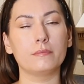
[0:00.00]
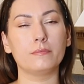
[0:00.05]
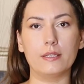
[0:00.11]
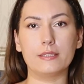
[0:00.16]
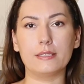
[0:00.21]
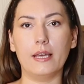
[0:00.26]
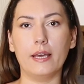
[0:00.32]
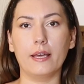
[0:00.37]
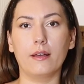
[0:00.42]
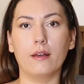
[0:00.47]

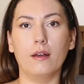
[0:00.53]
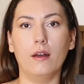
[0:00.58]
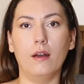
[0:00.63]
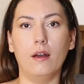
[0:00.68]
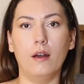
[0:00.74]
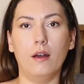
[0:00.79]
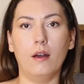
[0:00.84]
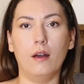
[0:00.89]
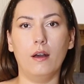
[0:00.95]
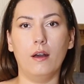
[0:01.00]
It's like
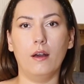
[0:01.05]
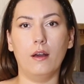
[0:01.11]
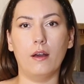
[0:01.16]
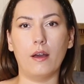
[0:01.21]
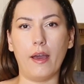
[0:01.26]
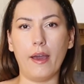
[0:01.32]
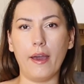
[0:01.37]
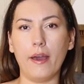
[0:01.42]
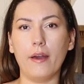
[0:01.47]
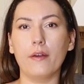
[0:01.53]

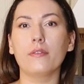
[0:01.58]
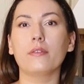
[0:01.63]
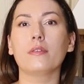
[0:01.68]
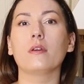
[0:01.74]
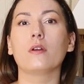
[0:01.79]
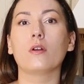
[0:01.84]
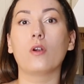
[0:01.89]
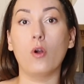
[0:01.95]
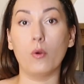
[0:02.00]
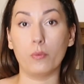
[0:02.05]
a
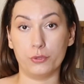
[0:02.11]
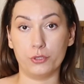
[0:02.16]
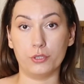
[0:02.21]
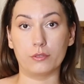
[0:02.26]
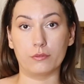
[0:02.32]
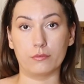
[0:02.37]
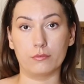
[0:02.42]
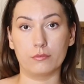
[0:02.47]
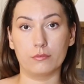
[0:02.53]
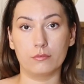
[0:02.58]
healthier
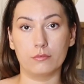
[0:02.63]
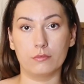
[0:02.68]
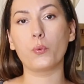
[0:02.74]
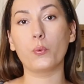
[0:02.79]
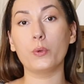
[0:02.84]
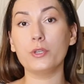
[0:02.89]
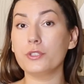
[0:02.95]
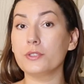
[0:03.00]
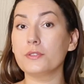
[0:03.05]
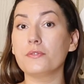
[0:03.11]
option,
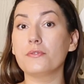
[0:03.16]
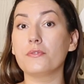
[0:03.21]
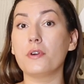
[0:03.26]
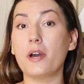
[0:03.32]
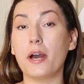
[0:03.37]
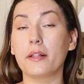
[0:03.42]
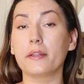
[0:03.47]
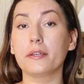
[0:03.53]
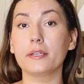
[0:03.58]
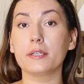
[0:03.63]
which is
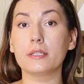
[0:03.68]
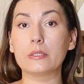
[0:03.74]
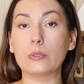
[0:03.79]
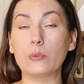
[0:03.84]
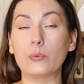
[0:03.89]
valid.